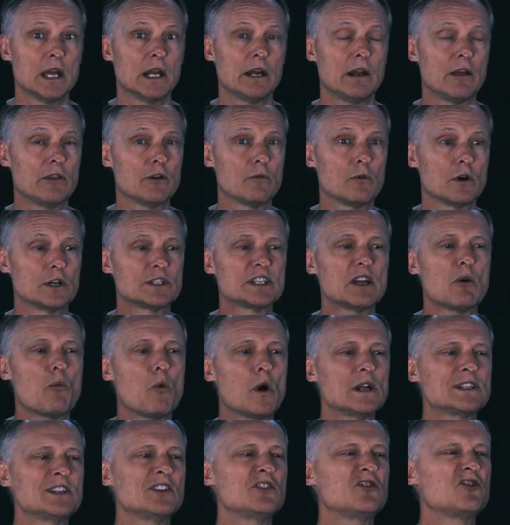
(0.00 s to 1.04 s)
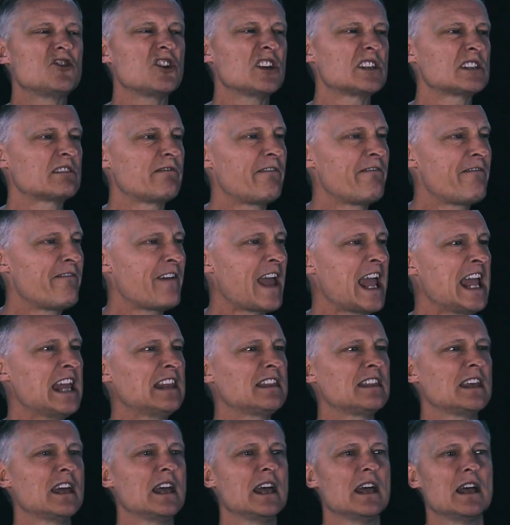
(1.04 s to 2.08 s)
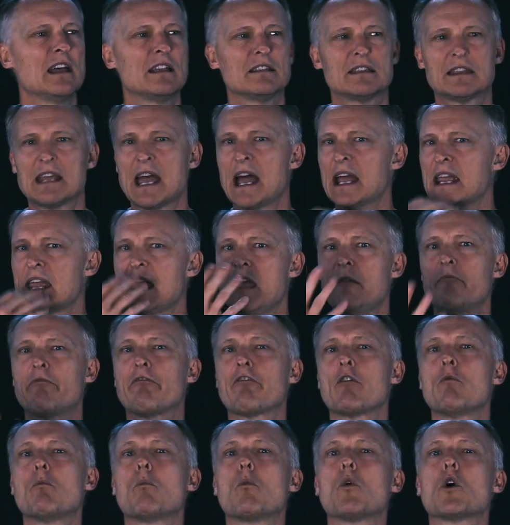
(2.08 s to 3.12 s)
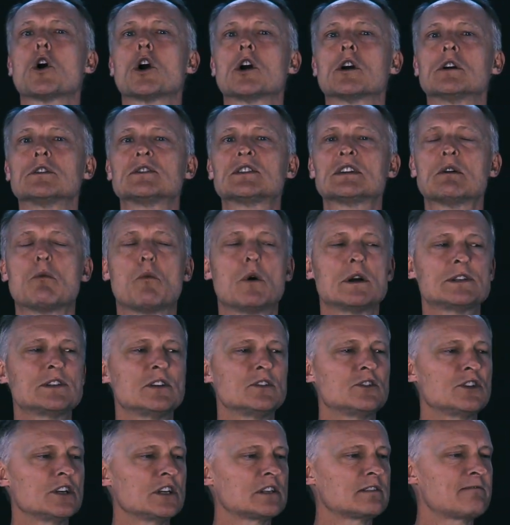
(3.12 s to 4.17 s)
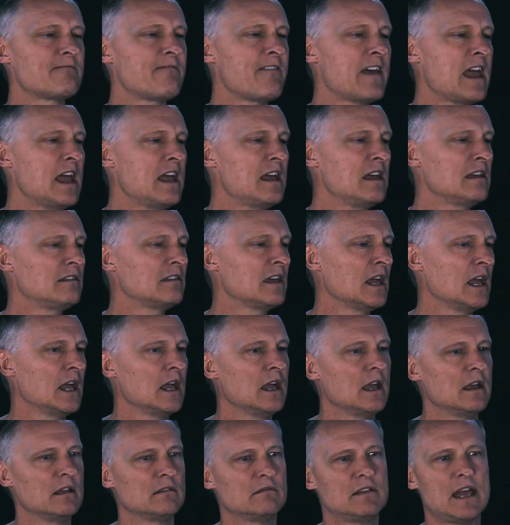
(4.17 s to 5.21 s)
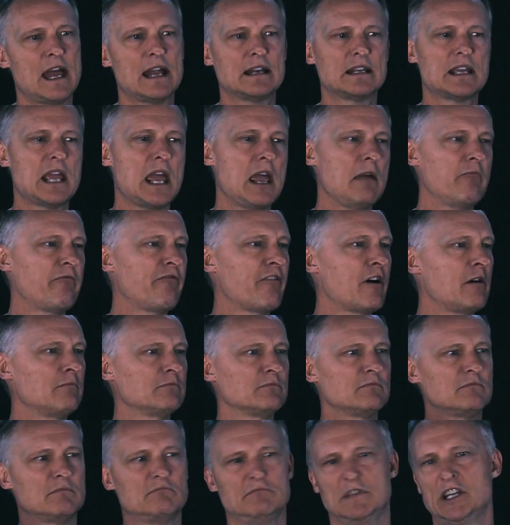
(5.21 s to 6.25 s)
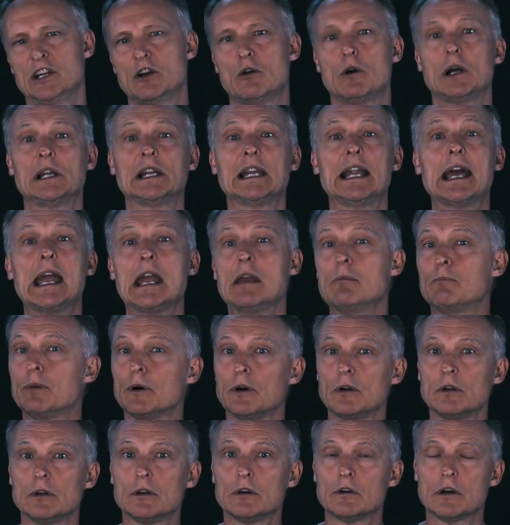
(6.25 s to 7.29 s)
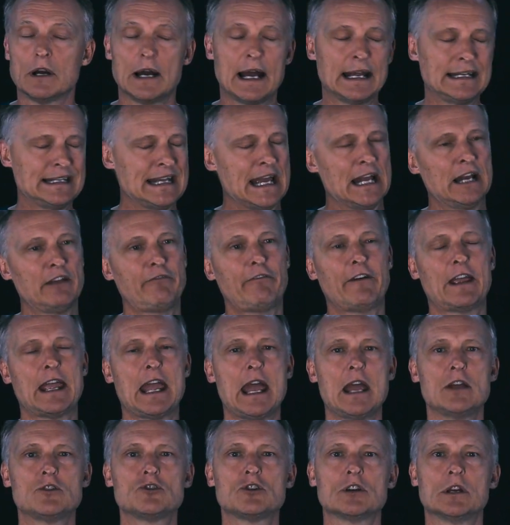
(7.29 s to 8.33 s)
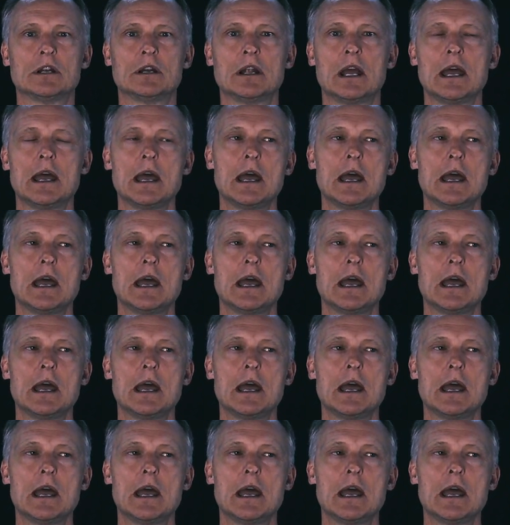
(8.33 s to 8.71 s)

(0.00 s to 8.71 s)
In other words, it wasn't just faith that came from words. It wasn't just faith that came from, you know, a label or identification.